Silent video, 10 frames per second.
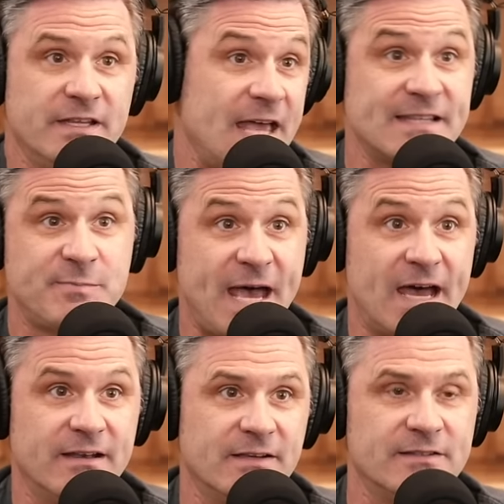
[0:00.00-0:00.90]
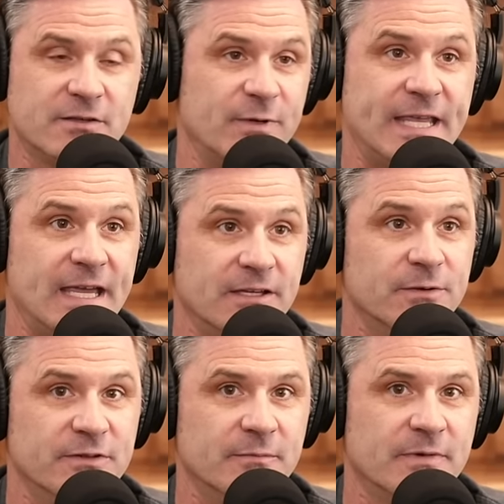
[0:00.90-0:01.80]
and that's bad and so we can't
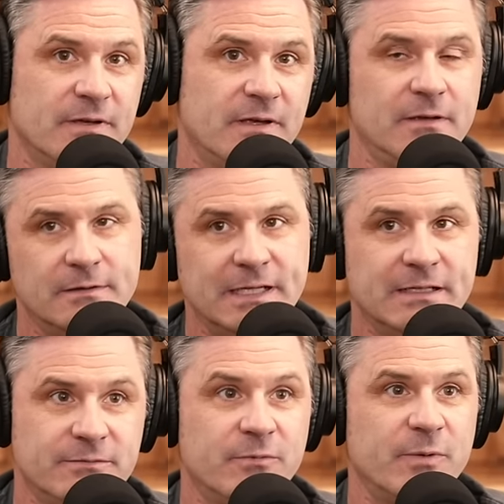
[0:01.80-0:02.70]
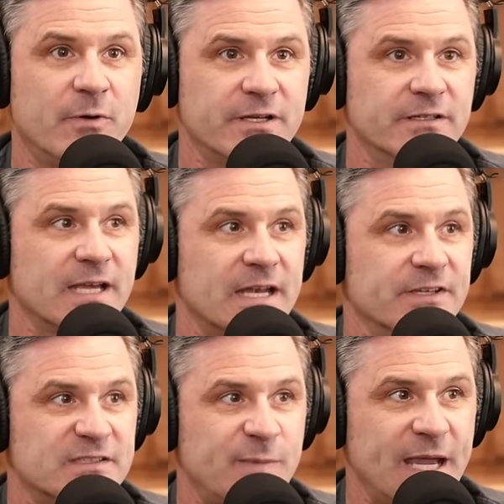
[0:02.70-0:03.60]
use them. Well, we wanted to kind of
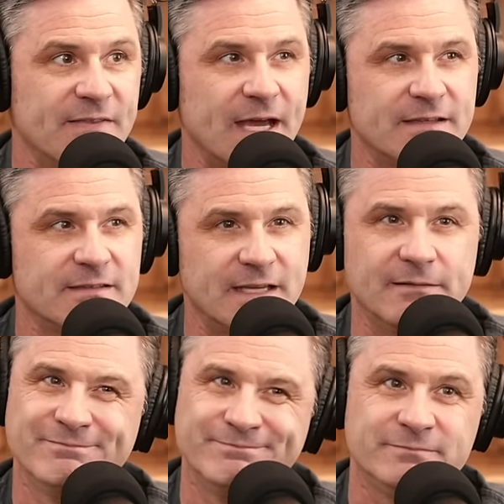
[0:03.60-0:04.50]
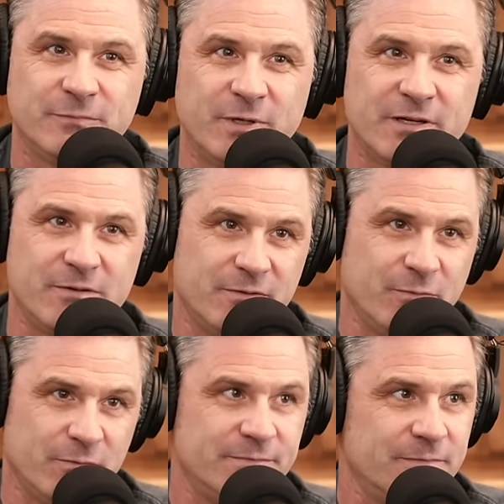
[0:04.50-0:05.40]
expand that and say, hmm, where
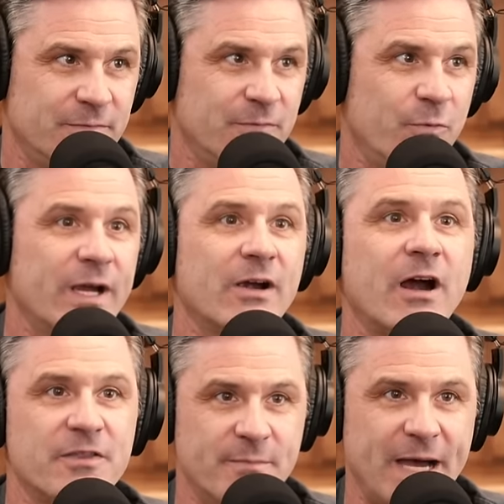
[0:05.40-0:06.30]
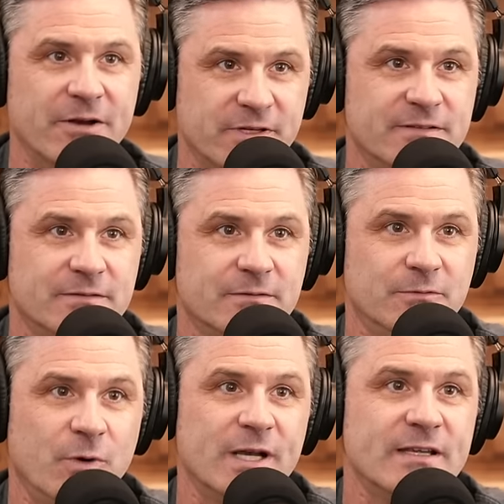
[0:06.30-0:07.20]
where are the boundaries?
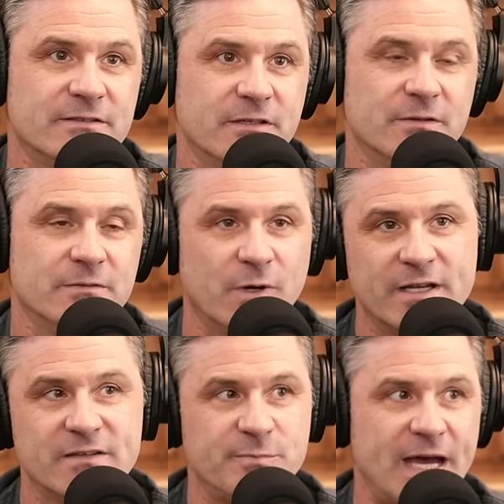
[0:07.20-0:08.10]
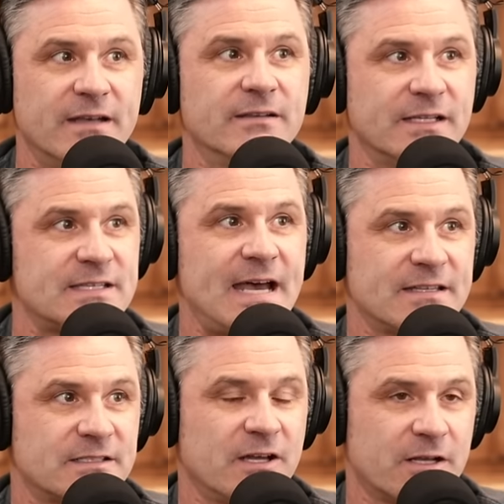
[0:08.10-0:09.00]
what is good, what is bad. Let's
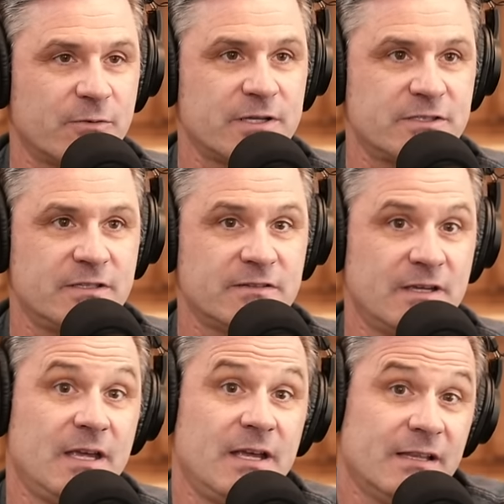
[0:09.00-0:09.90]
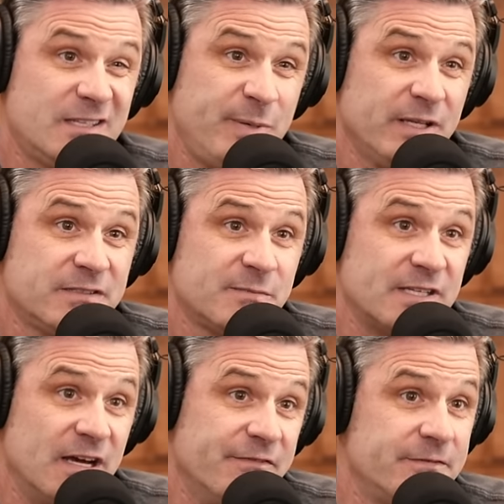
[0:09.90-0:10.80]
ask a lot of questions. Let's build some
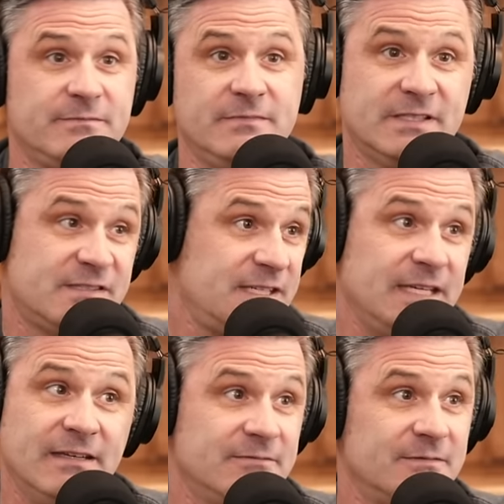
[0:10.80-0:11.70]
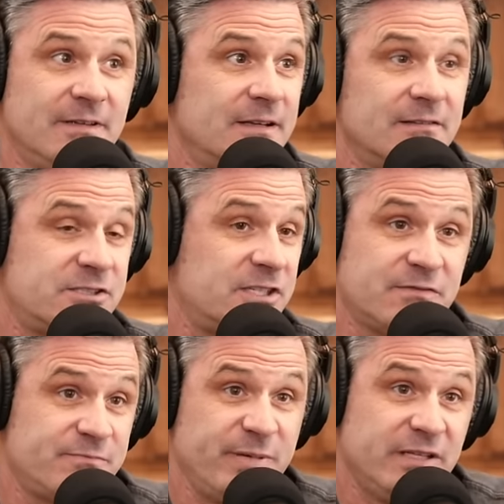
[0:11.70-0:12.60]
stuff. Let's see. Let's
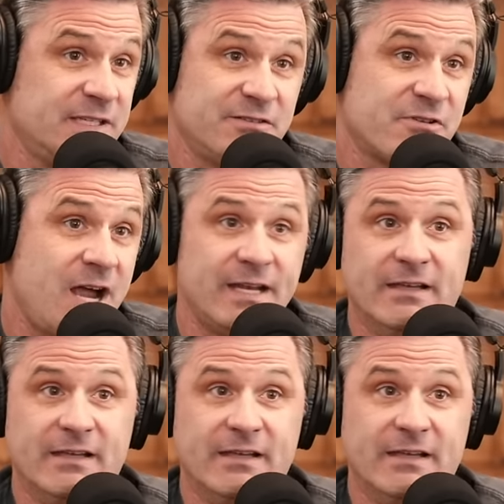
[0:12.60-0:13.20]
just build it and ride